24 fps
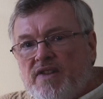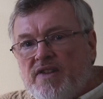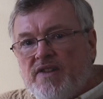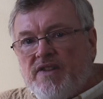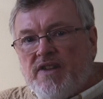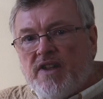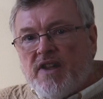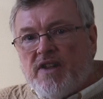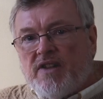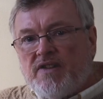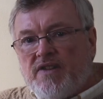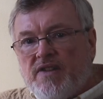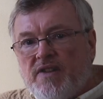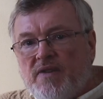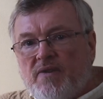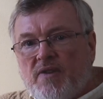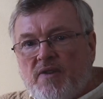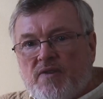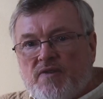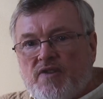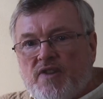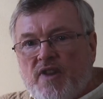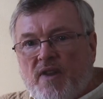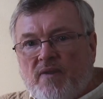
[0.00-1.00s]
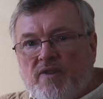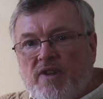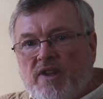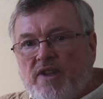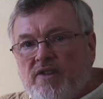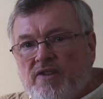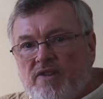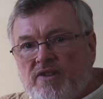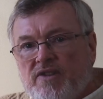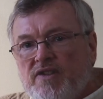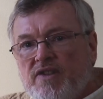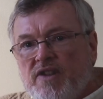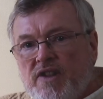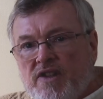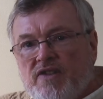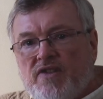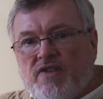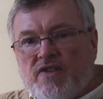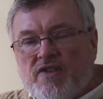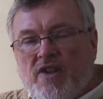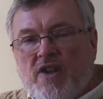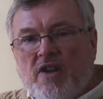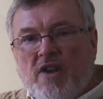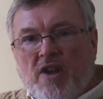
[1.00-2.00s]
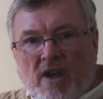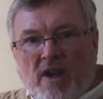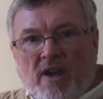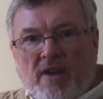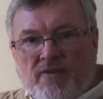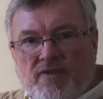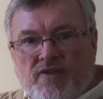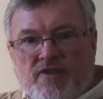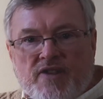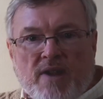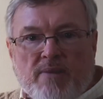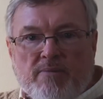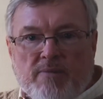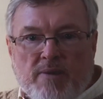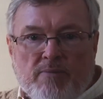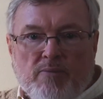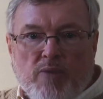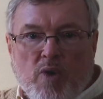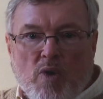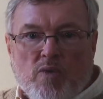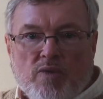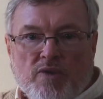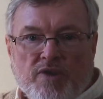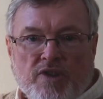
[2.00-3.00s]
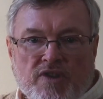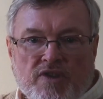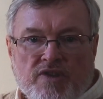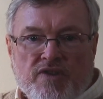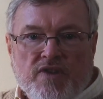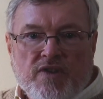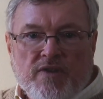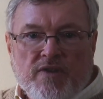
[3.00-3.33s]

indicative of something that is of some importance,